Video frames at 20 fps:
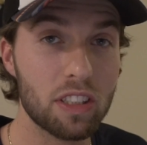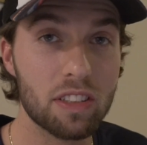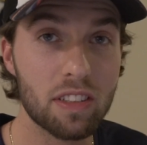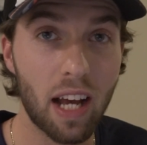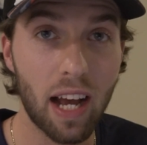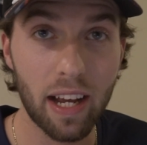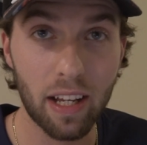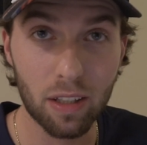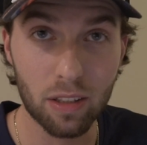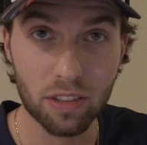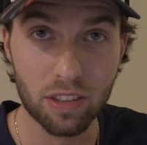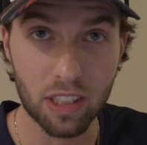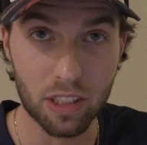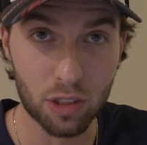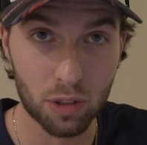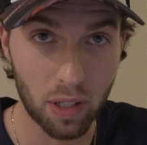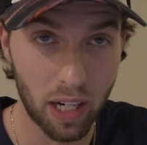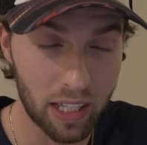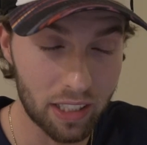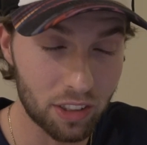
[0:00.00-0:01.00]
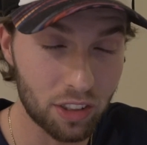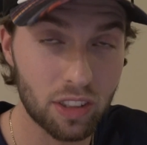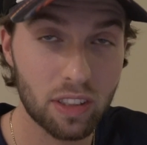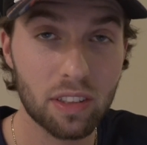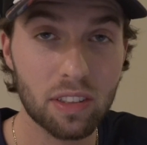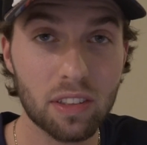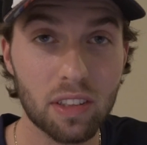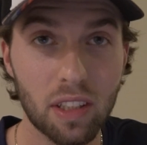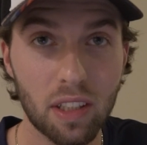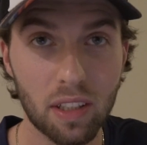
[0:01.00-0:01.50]
styles and
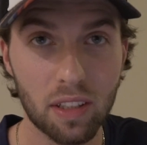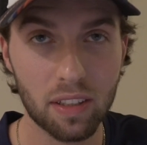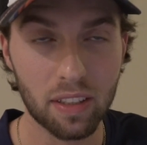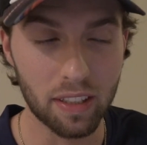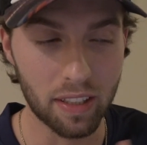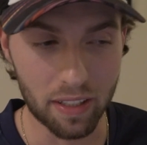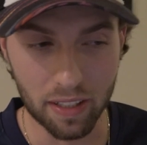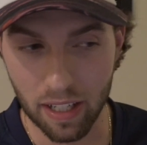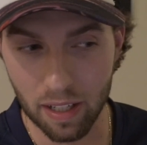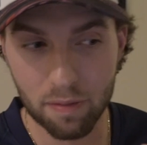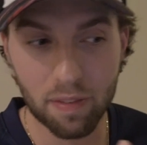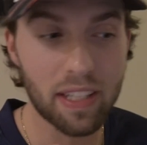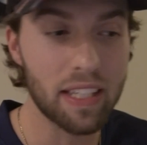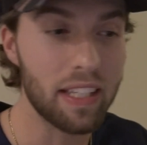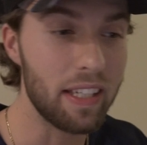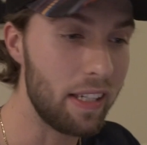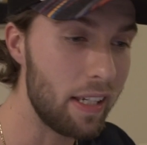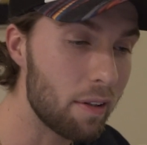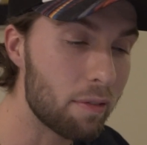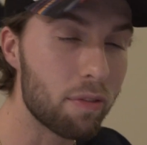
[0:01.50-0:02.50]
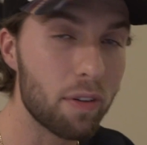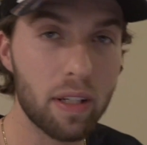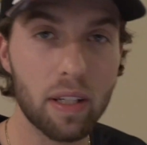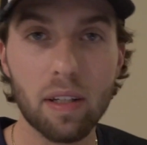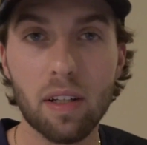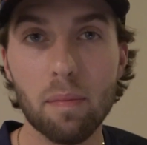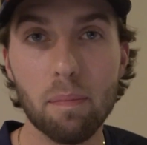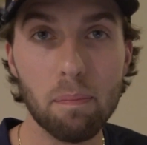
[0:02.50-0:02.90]
strategies given different